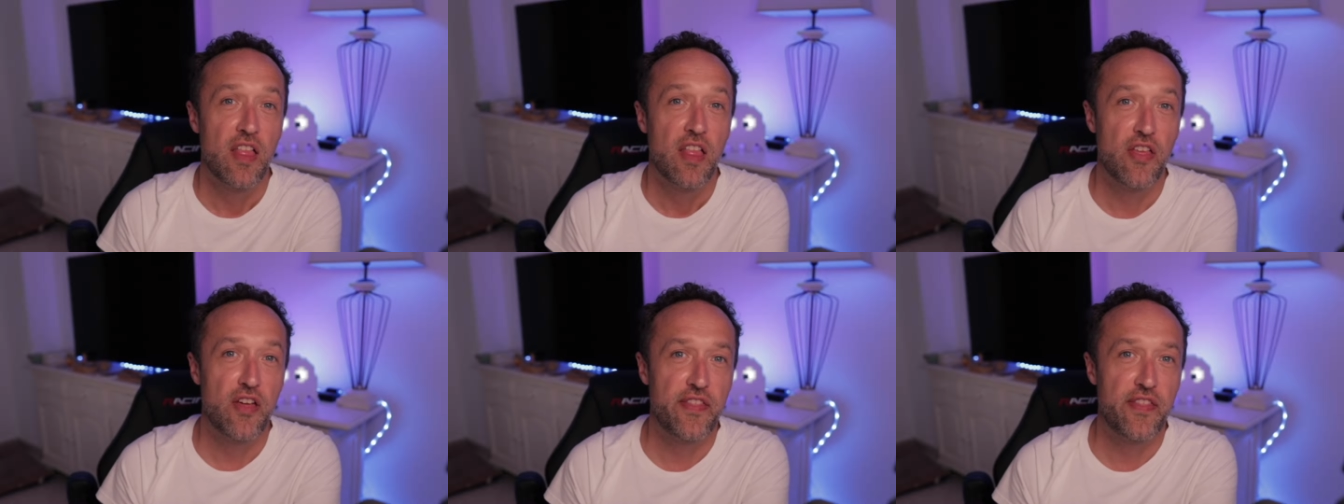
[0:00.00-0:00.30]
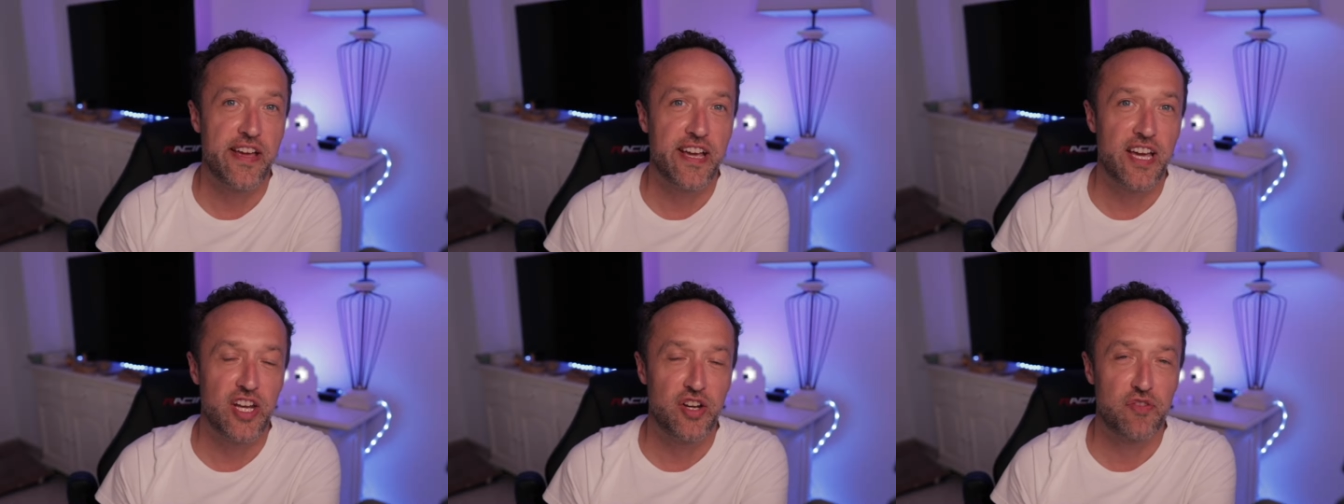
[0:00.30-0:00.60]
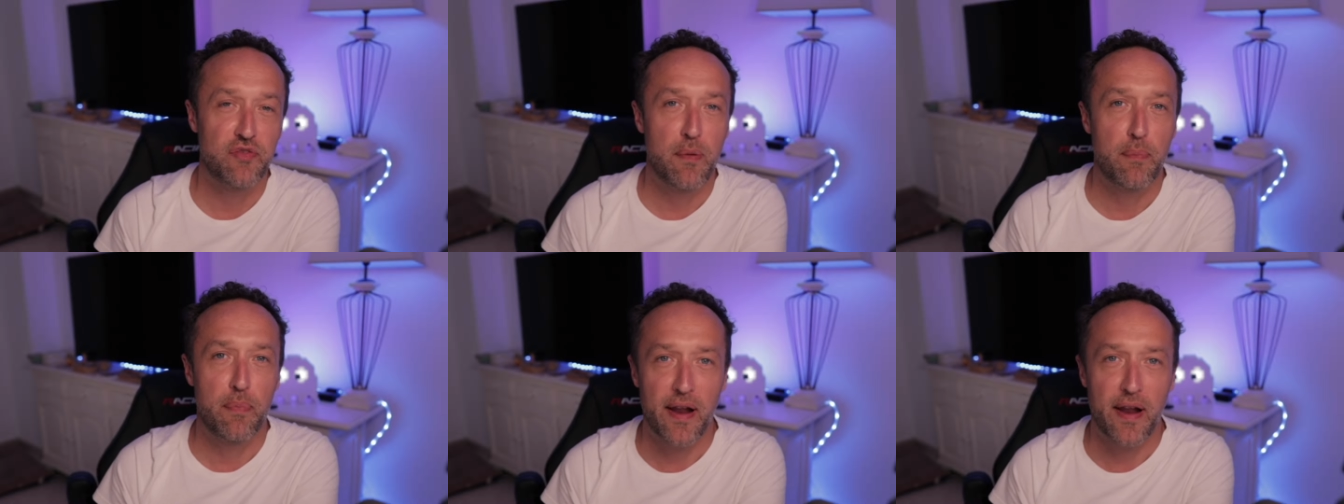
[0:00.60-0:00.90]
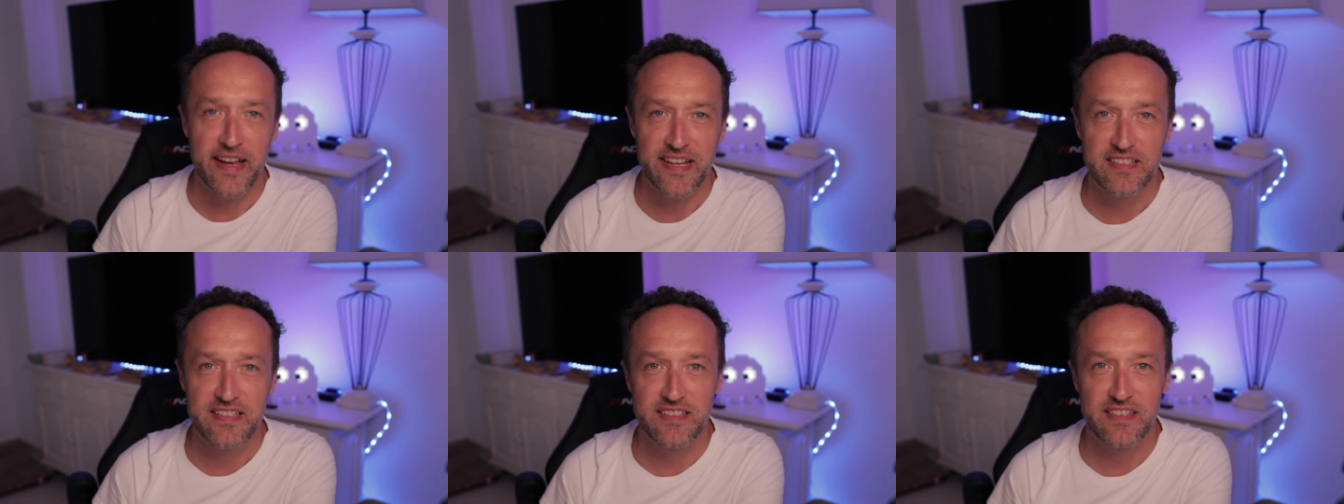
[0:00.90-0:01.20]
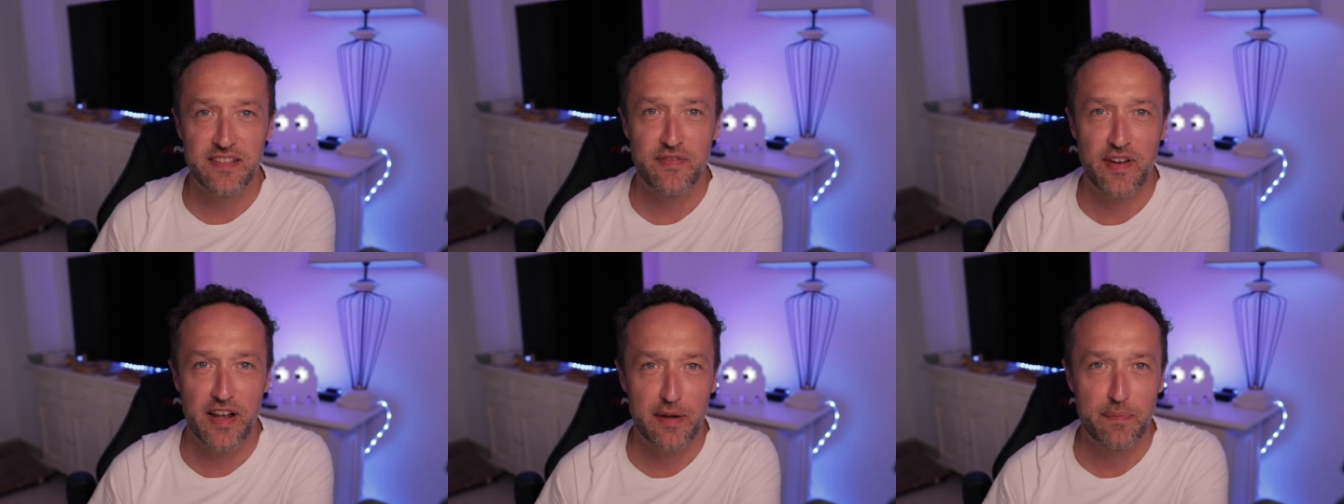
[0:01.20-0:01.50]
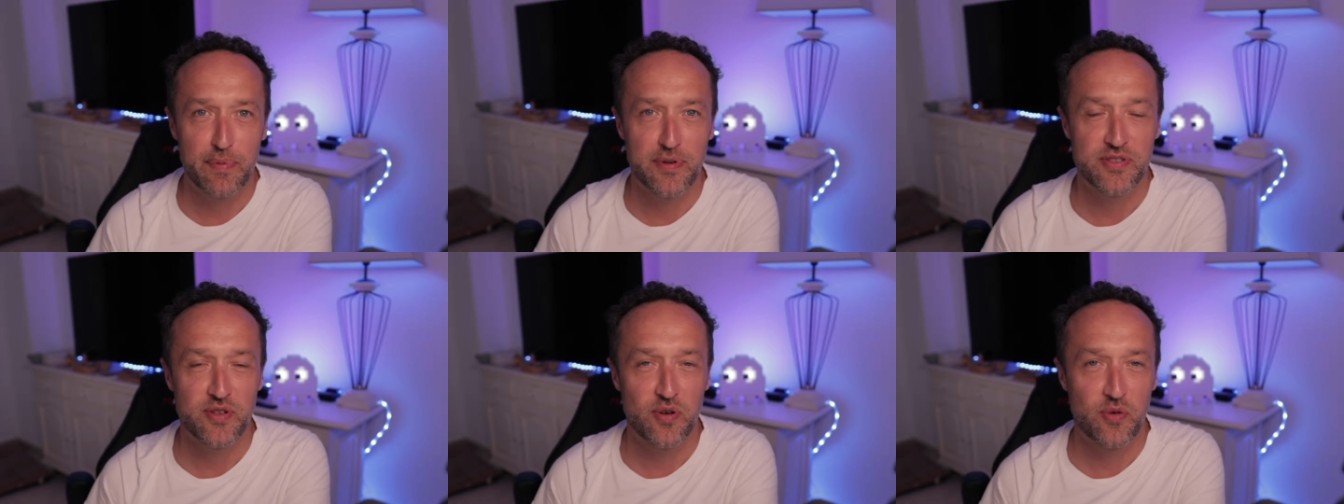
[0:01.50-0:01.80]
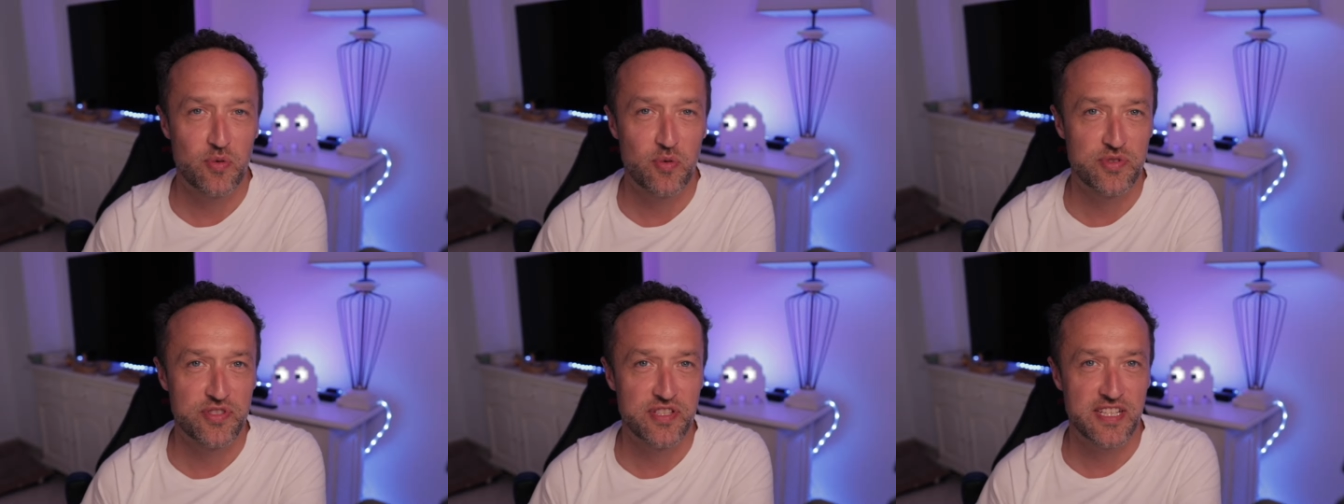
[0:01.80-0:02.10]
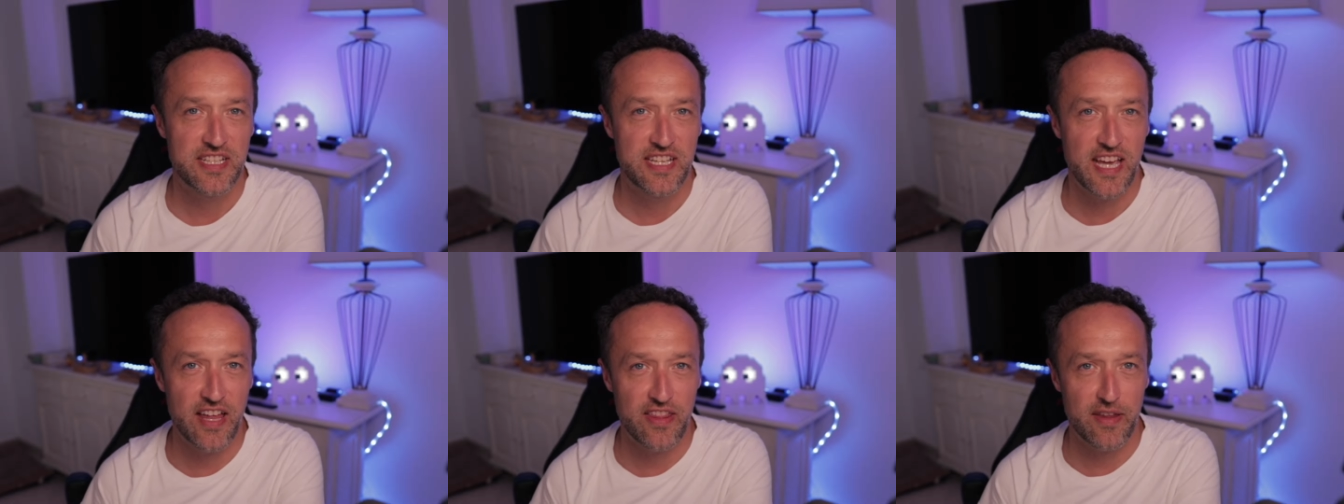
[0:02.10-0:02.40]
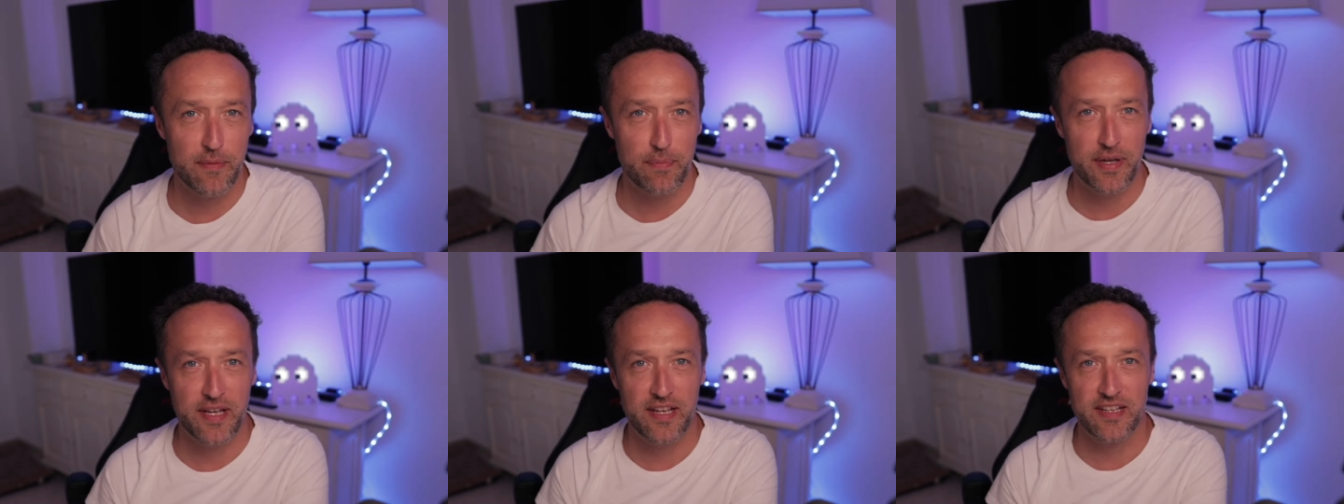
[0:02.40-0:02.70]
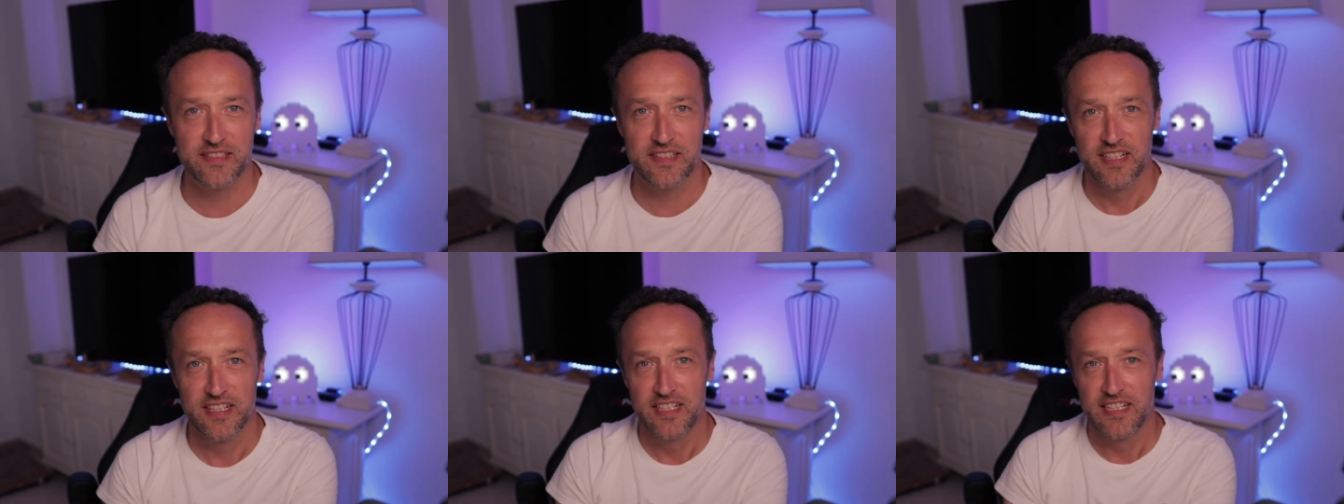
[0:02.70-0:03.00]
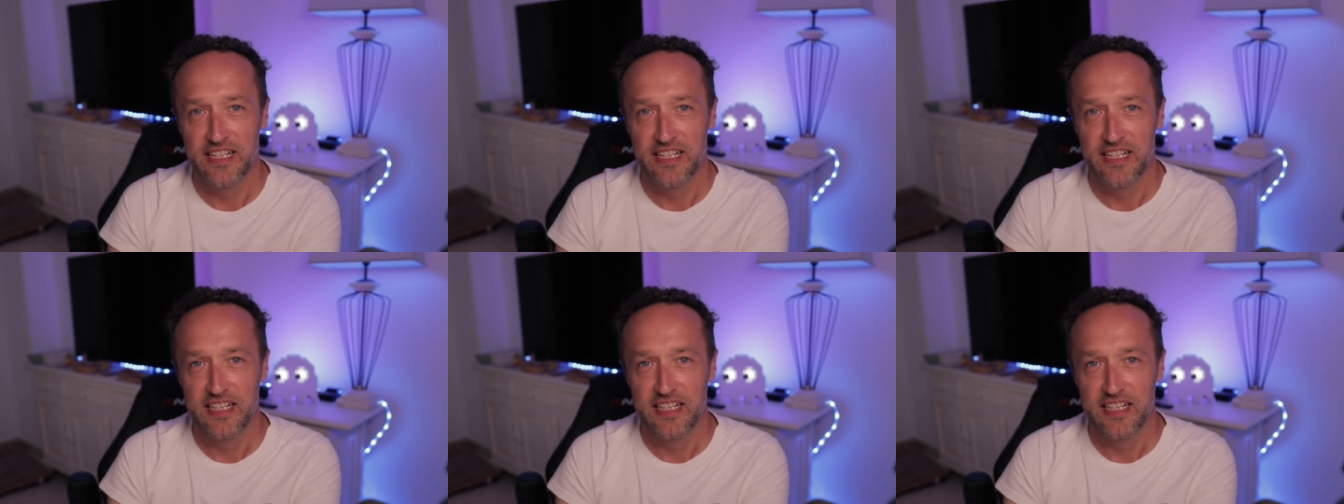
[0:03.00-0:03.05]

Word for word: that they're going to replace developers altogether, because